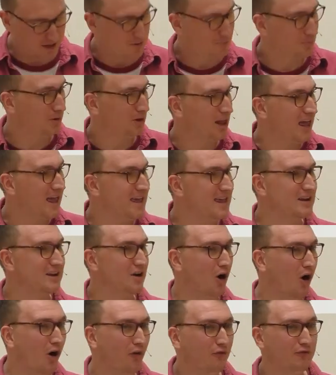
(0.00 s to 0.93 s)
playing
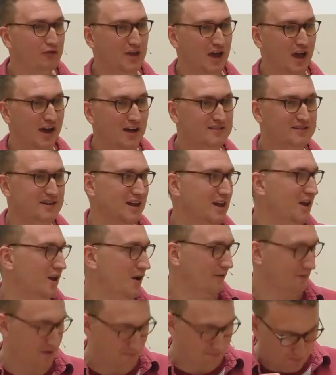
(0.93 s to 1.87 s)
off the idea
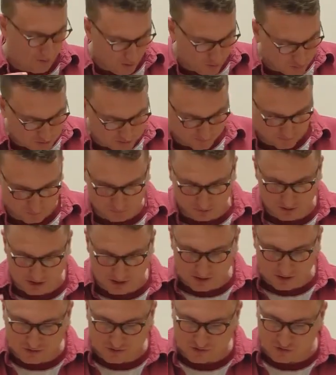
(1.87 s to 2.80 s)
of the boastful
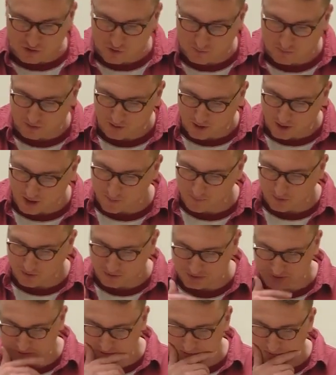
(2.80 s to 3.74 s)
super
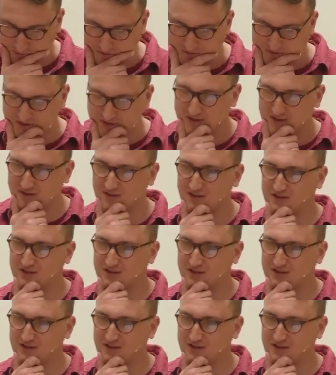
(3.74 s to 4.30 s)
apostles.